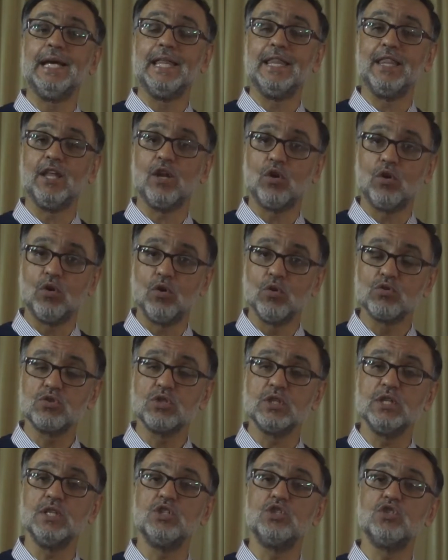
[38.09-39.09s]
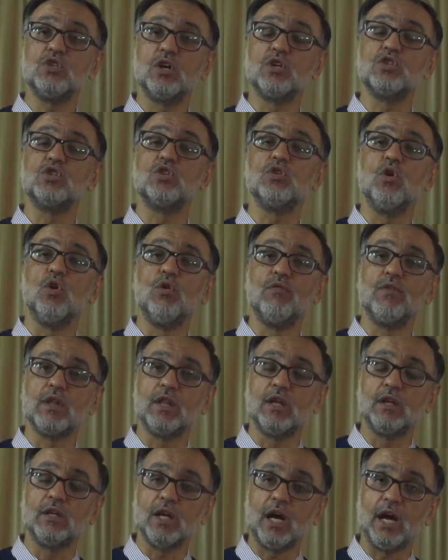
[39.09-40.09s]
their cost is charged over
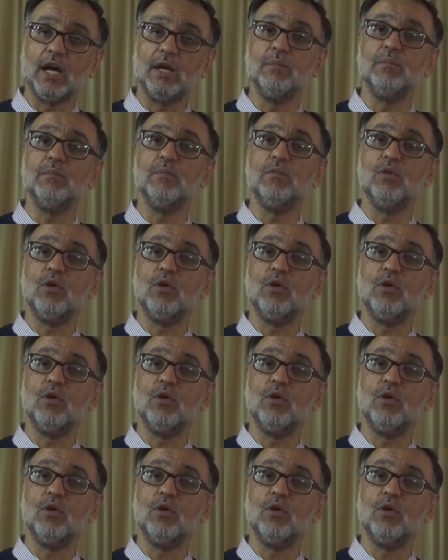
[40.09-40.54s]
the time